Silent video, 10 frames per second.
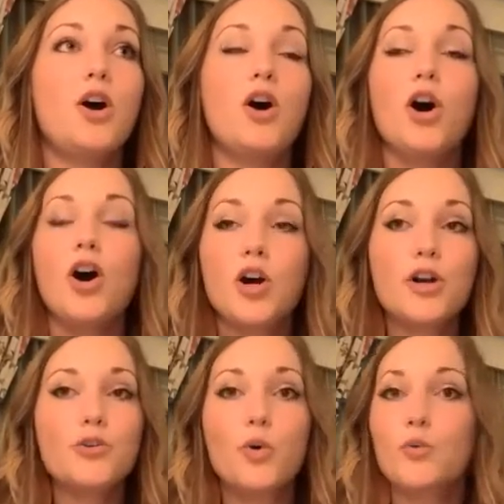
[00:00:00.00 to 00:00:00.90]

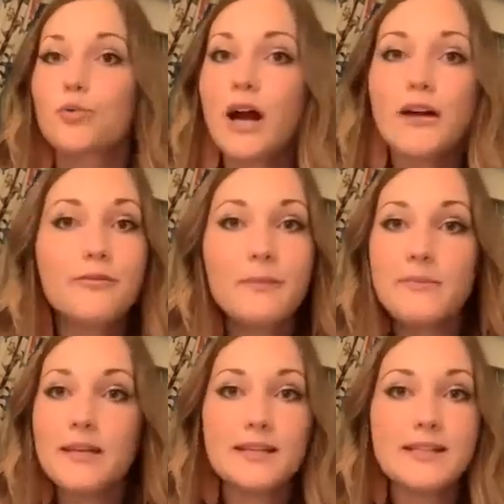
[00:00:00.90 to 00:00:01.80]
hard or rough,
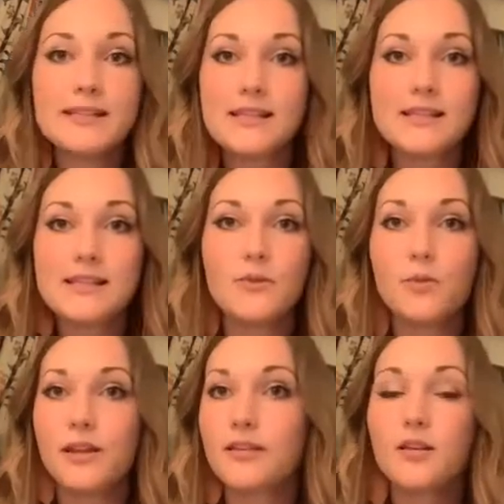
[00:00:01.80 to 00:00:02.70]
maybe in this season
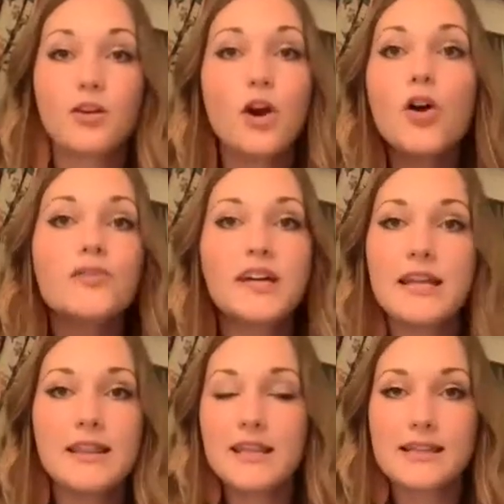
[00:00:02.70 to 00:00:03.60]
with COVID
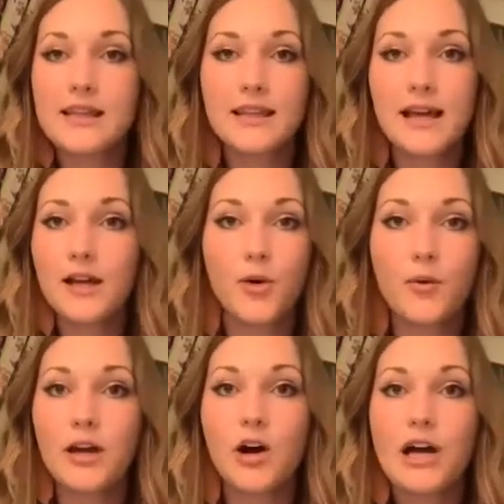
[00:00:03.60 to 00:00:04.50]
and things like that
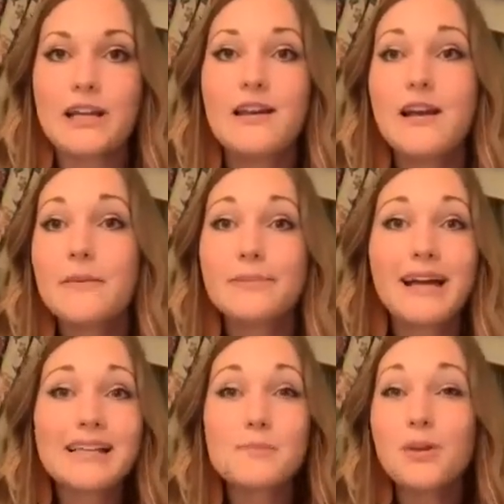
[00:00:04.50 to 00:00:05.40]
going on. But
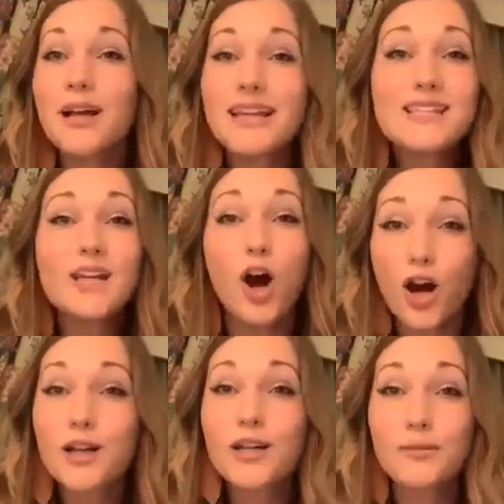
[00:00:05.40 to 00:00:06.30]
guys, plug into
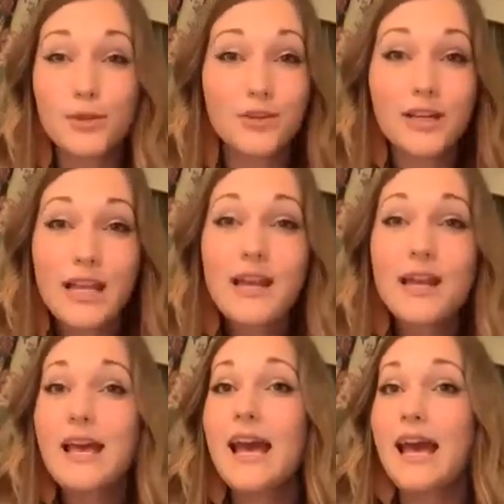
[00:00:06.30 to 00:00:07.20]
our community
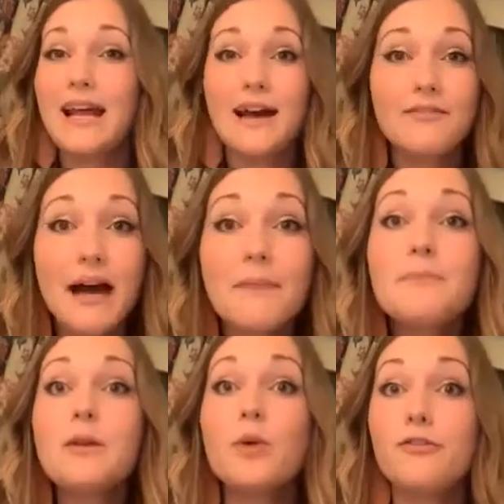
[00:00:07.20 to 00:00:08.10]
and have that
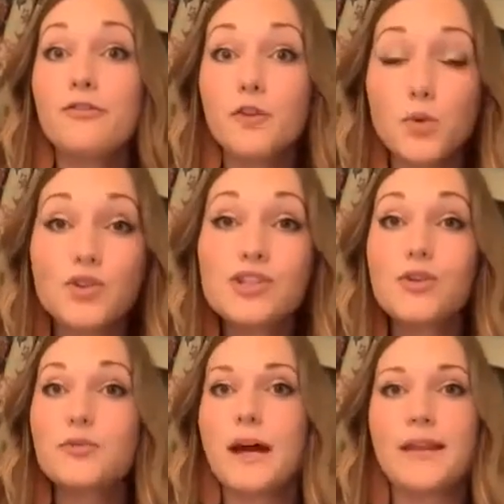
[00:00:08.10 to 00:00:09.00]
be what fuels
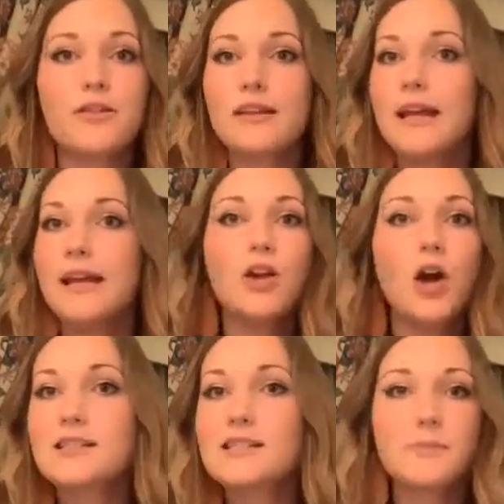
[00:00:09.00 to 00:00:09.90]
you rather than like
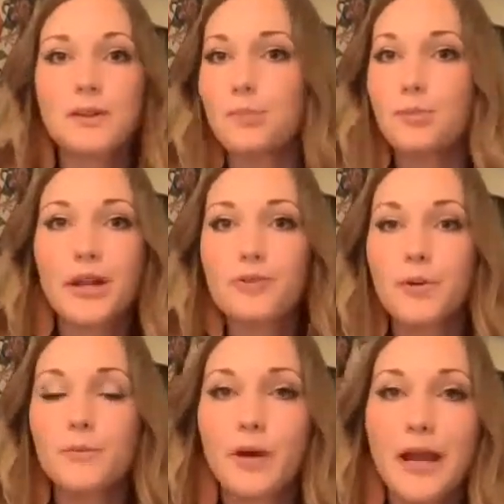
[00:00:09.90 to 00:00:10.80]
gossip in the break
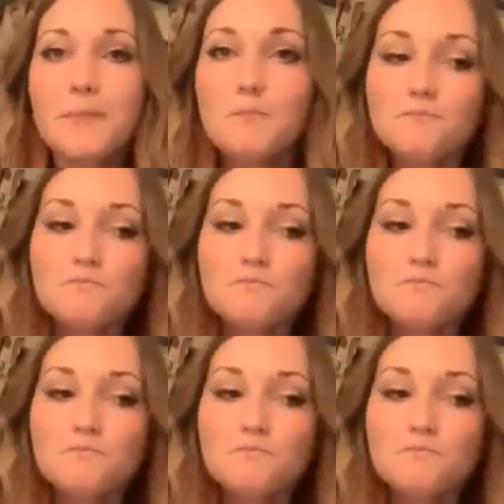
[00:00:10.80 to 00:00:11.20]
room, right?